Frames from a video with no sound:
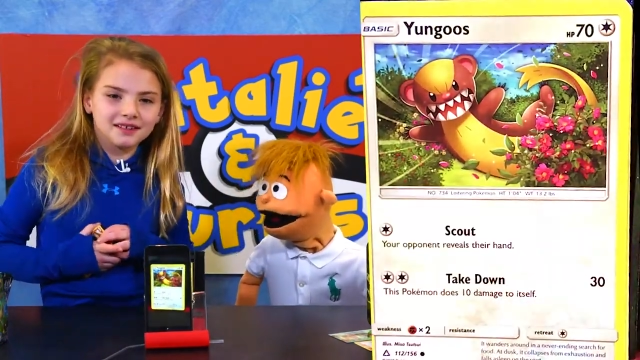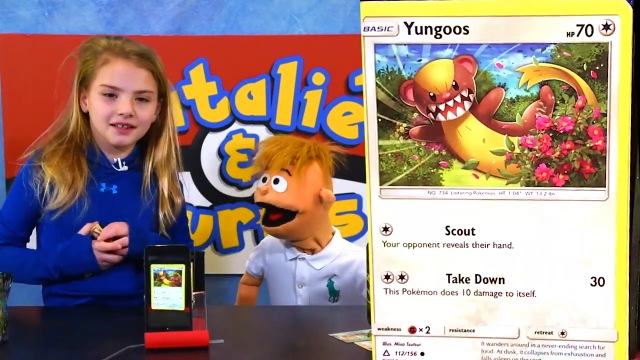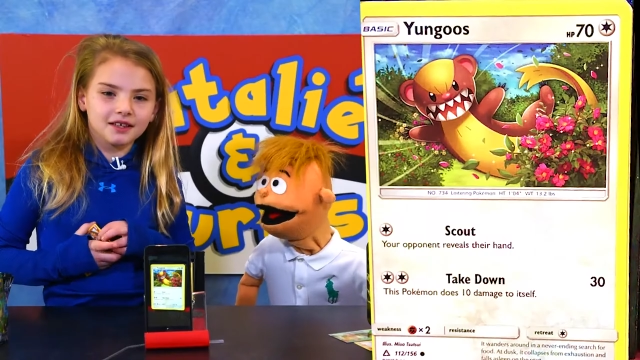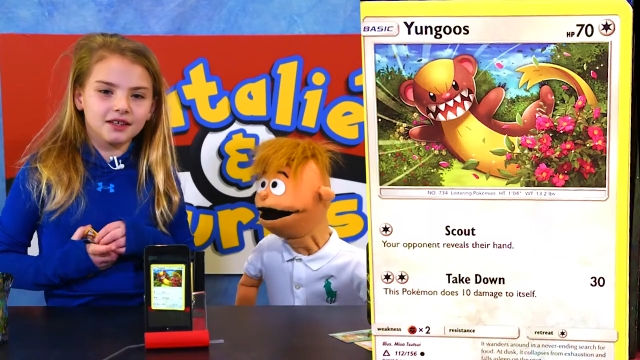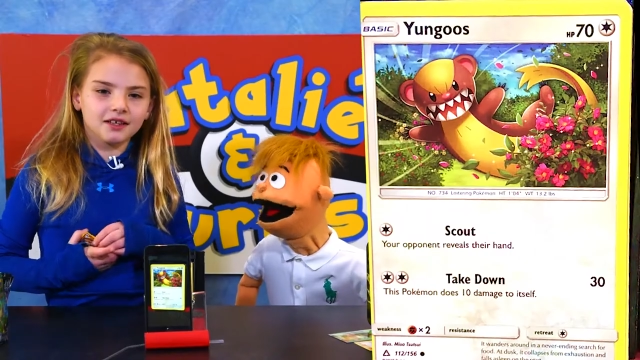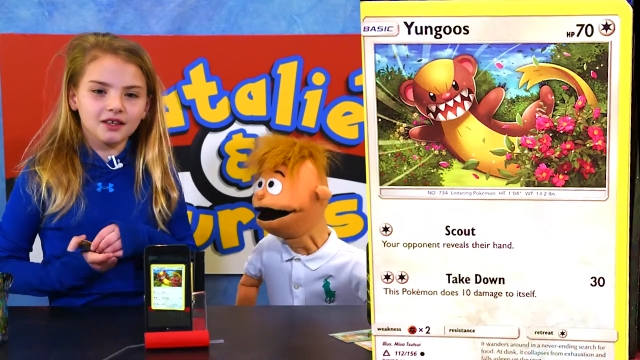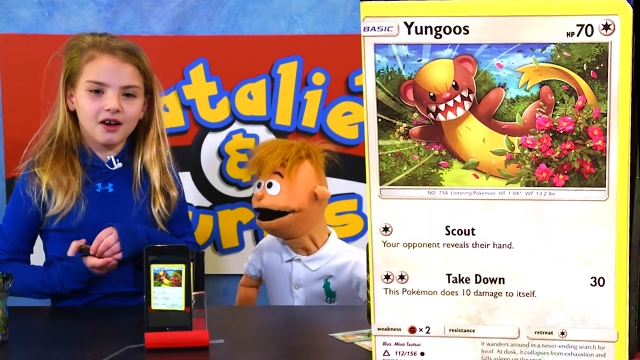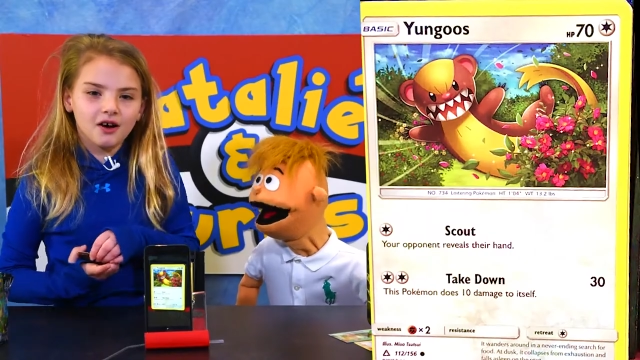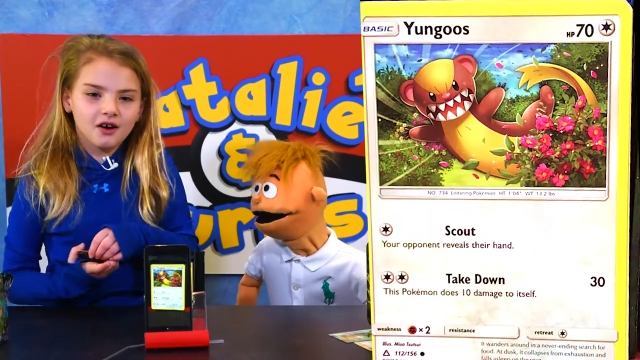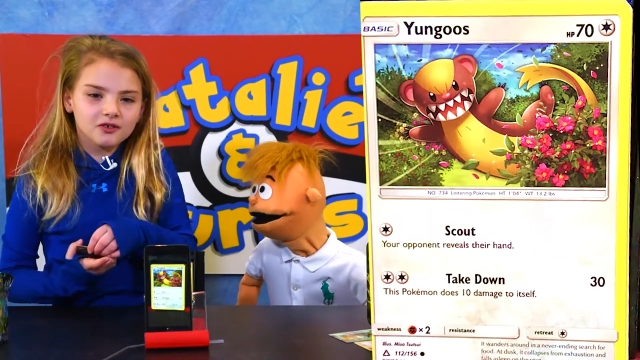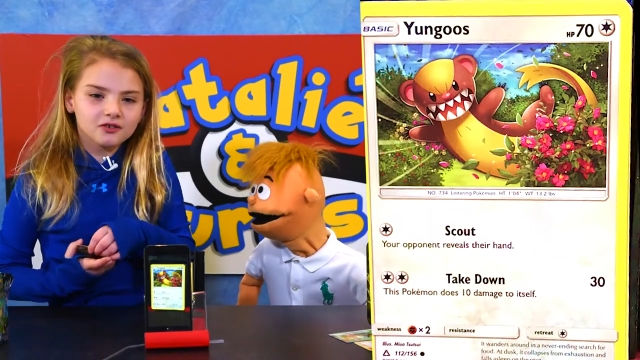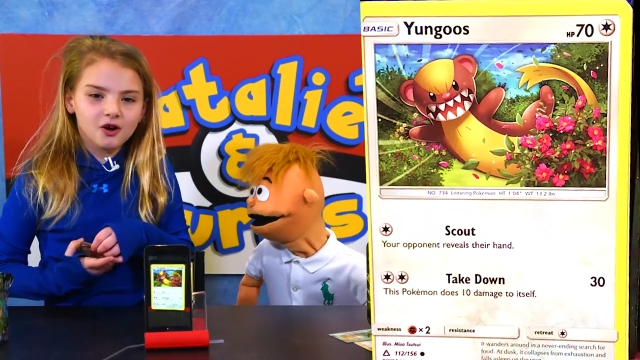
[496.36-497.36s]
I like
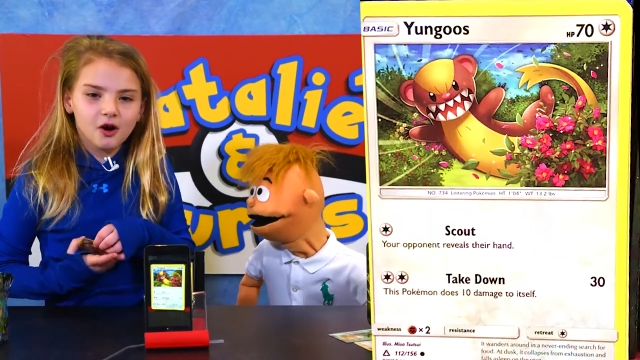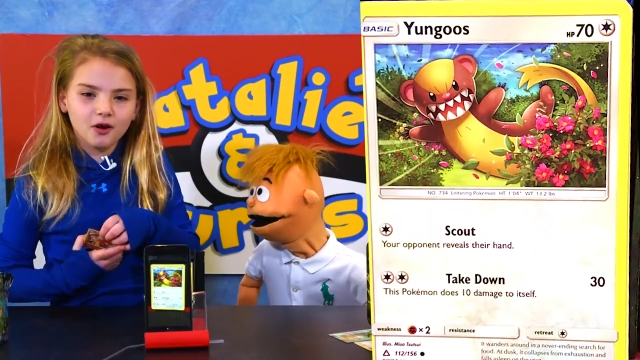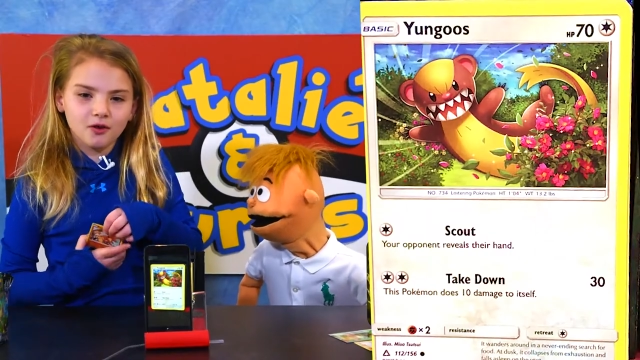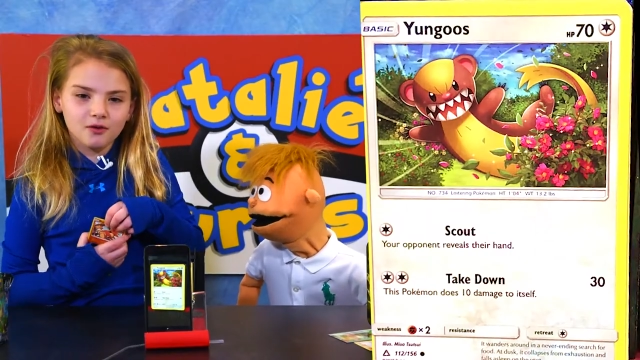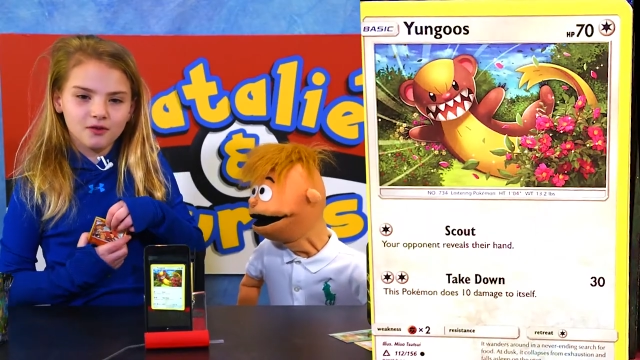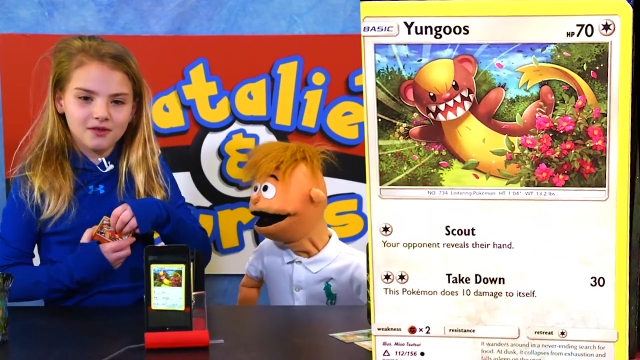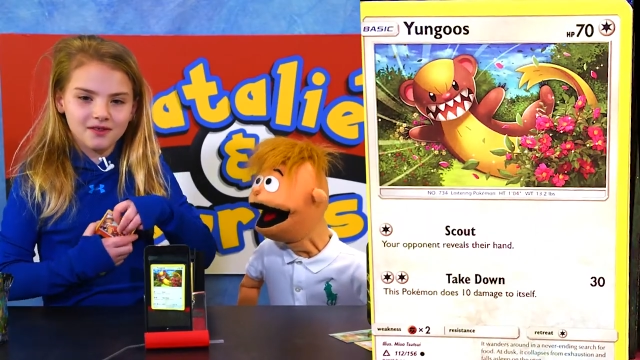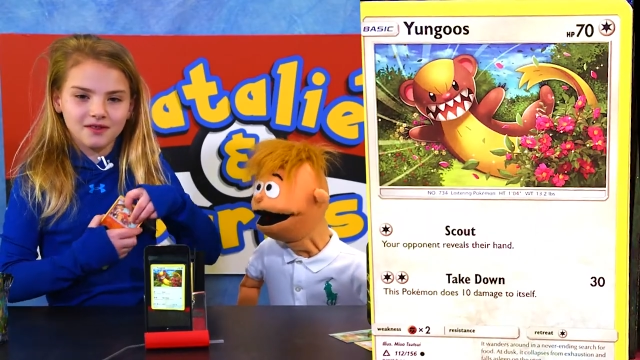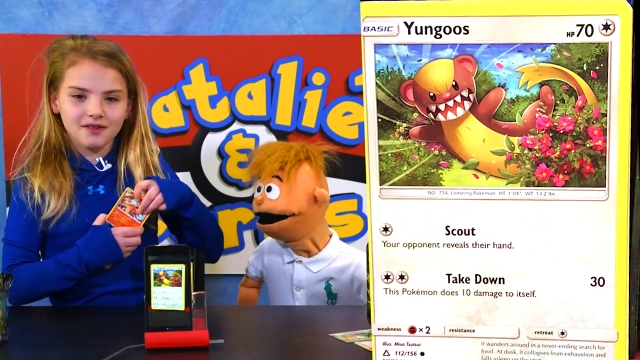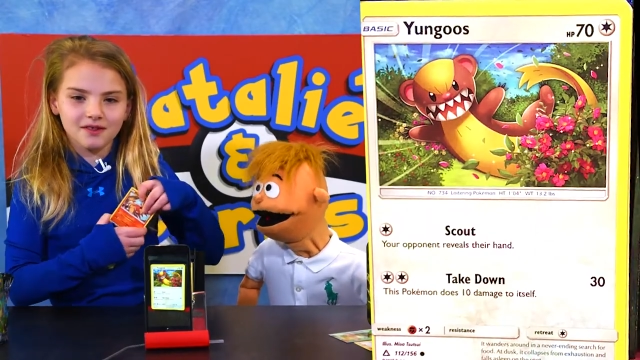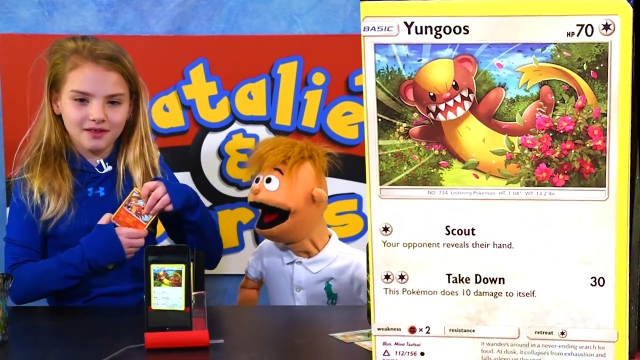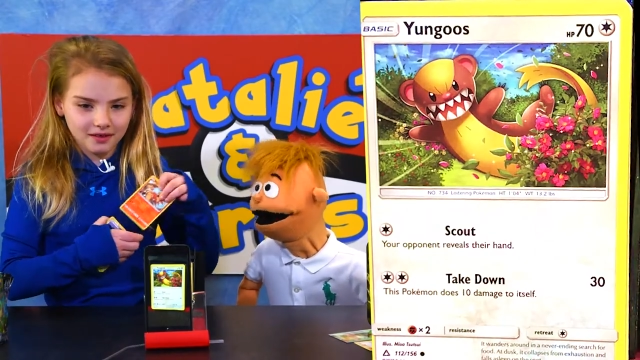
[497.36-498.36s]
Yagos.
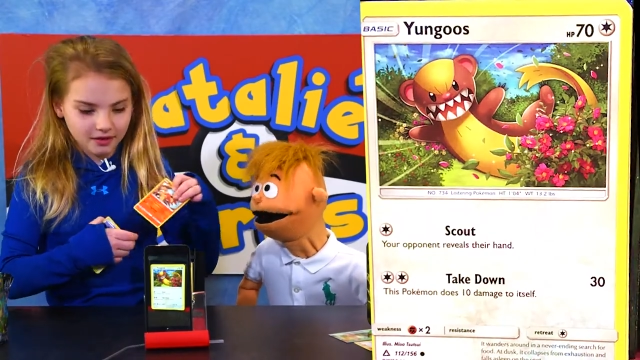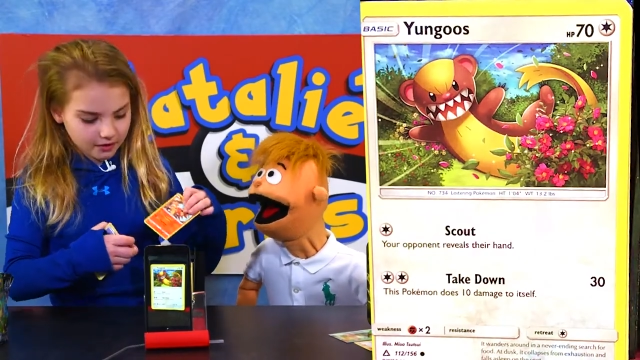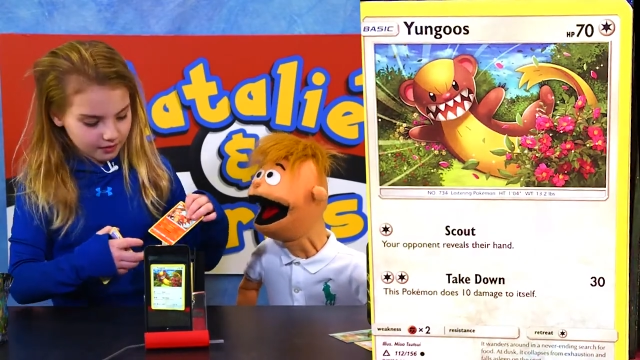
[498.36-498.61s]
him. Yangos.